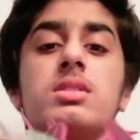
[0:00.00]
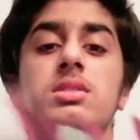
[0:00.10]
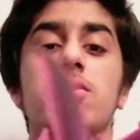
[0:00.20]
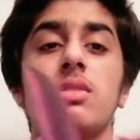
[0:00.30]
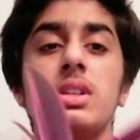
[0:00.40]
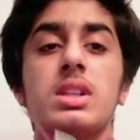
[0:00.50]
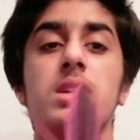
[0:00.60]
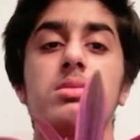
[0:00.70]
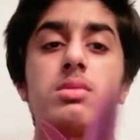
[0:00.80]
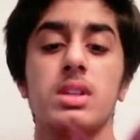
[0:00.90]
So
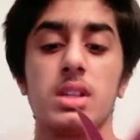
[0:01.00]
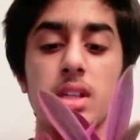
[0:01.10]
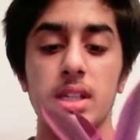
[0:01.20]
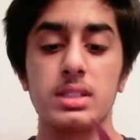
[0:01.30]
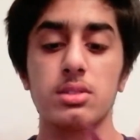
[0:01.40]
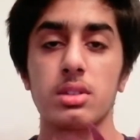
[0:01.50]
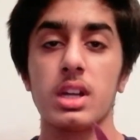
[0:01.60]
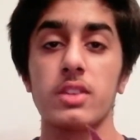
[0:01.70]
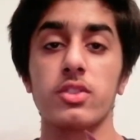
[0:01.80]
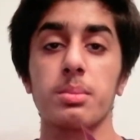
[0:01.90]
really easy to
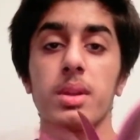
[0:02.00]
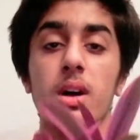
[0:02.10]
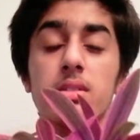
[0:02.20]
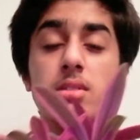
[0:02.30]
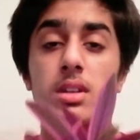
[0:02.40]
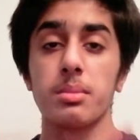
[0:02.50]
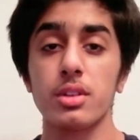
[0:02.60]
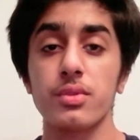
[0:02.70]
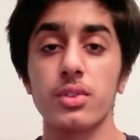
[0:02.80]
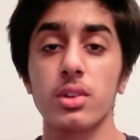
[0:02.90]
care for plant, really
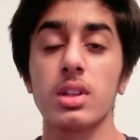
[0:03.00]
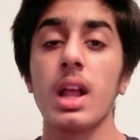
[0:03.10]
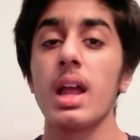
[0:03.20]
beautiful.